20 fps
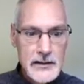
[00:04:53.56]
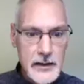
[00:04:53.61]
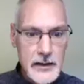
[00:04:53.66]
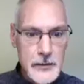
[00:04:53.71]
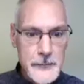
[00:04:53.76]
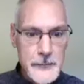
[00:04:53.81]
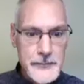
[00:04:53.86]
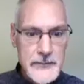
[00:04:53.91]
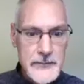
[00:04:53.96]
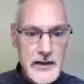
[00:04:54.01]

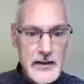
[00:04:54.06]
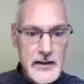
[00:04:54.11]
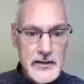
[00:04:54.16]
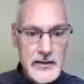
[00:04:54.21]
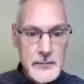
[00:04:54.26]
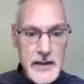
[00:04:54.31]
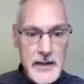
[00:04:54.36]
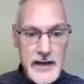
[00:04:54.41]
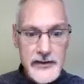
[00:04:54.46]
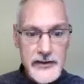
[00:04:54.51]
Now,
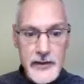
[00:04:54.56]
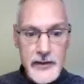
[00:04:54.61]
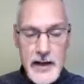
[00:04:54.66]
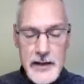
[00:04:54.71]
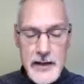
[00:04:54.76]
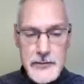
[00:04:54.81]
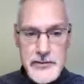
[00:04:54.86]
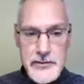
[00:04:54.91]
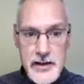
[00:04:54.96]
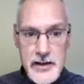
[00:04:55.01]
the mass of
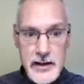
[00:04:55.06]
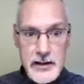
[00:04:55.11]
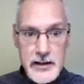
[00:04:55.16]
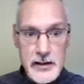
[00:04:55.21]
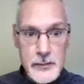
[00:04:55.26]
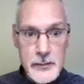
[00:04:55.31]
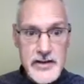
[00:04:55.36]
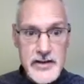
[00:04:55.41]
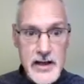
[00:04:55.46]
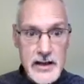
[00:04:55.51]
hydrogen I
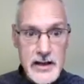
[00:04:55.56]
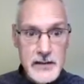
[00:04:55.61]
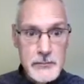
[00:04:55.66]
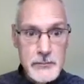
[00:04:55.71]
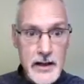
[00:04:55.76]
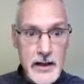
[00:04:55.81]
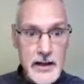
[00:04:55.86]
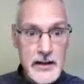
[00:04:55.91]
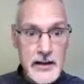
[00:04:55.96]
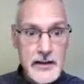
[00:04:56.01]
can
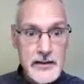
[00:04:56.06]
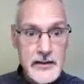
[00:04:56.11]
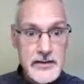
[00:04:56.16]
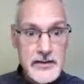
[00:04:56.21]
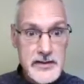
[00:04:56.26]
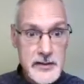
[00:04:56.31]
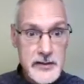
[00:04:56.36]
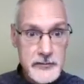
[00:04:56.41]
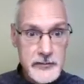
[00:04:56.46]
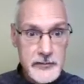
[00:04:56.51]
obtain by
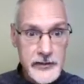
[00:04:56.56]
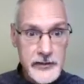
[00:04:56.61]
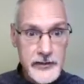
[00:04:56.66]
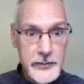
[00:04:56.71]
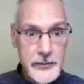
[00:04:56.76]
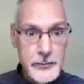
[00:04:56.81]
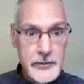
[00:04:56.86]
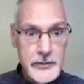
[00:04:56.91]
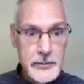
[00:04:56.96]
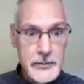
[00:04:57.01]
the
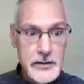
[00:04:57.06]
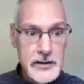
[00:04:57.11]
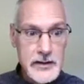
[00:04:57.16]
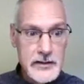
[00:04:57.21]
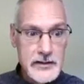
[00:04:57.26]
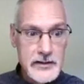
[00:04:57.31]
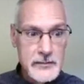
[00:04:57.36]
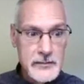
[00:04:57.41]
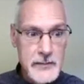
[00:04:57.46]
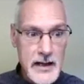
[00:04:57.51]
difference
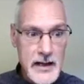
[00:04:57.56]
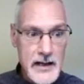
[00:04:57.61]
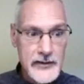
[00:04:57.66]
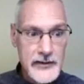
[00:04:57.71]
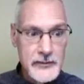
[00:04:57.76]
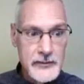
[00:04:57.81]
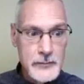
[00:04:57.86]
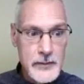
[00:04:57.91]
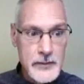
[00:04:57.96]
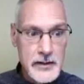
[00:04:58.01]
between the
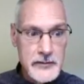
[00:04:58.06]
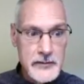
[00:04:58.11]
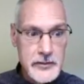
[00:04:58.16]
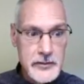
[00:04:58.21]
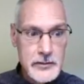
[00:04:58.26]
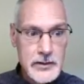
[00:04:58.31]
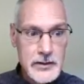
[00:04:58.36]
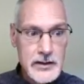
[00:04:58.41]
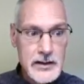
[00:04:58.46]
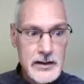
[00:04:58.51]
mass of my
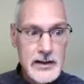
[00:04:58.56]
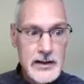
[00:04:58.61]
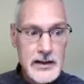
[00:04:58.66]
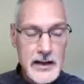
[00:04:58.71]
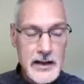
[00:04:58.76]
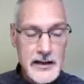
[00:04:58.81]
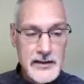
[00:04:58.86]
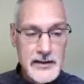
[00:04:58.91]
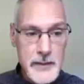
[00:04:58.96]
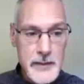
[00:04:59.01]
fuel
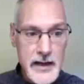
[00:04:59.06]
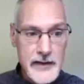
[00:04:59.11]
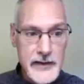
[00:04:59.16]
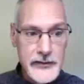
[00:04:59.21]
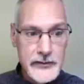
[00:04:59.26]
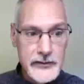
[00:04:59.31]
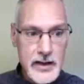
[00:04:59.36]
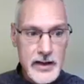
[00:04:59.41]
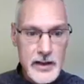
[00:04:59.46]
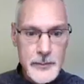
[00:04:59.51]
and the
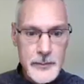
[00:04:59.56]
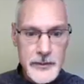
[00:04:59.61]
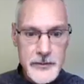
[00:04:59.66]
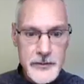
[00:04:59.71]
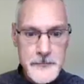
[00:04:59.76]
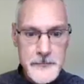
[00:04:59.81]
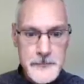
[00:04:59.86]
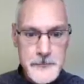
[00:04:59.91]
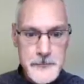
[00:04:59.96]
mass of carbon.